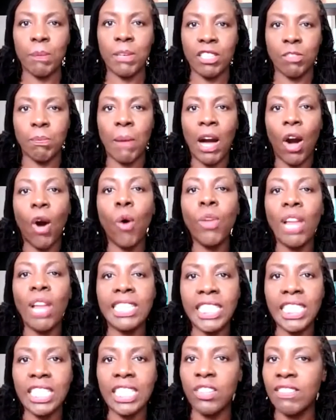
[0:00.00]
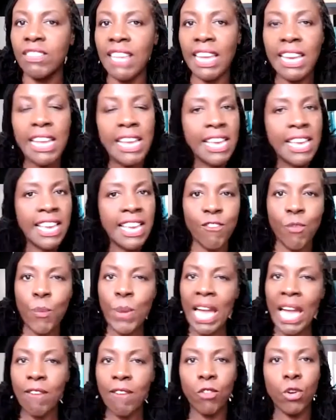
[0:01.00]
Because my whole idea is that if
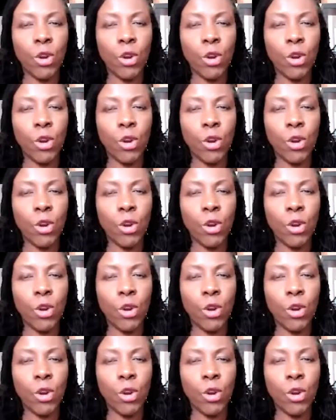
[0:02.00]
we have